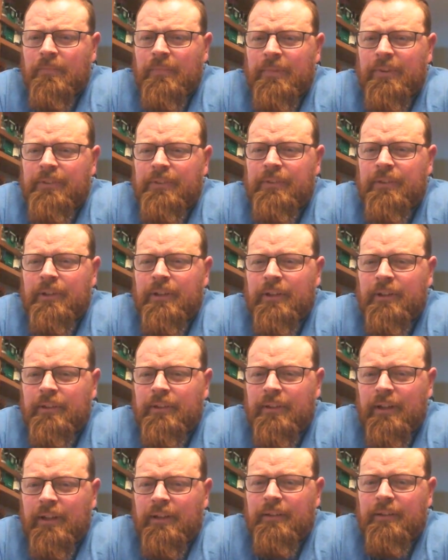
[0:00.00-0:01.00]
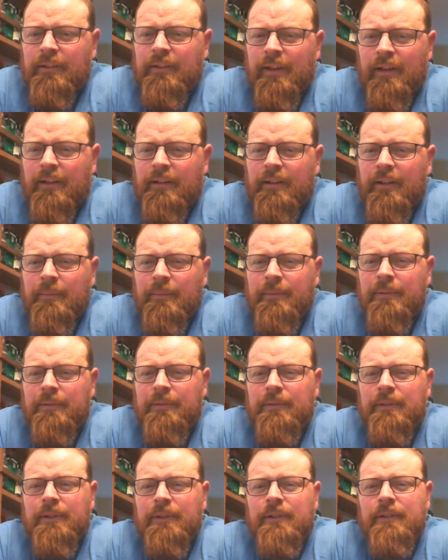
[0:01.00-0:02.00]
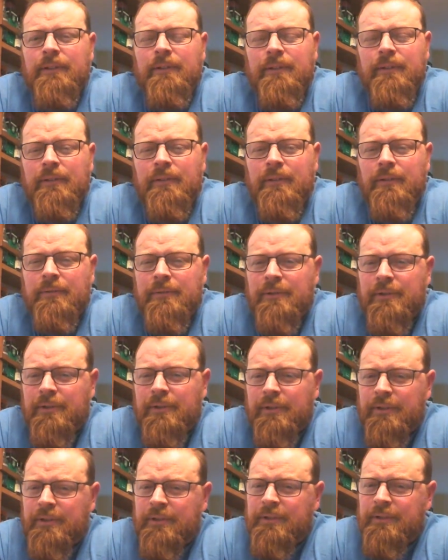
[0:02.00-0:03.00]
Singing Sounds, yeah, absolutely, so good.